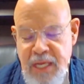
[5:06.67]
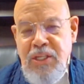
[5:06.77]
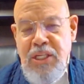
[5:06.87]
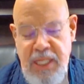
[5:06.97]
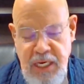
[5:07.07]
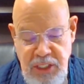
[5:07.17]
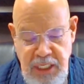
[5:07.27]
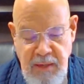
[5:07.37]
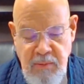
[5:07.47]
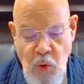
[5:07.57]
since there
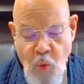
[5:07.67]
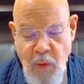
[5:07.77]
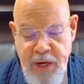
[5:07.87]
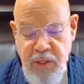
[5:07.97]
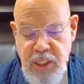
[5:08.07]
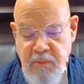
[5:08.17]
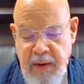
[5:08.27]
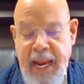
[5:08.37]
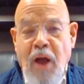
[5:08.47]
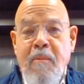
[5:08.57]
seemed no way to
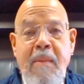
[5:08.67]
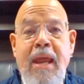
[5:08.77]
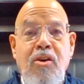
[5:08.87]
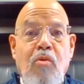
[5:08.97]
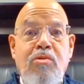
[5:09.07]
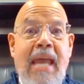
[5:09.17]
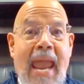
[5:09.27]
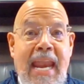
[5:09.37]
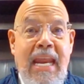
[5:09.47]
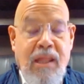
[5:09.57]
explain how man knows
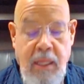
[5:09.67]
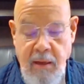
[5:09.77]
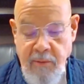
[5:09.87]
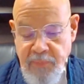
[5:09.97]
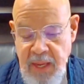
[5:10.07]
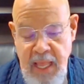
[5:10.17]
anything.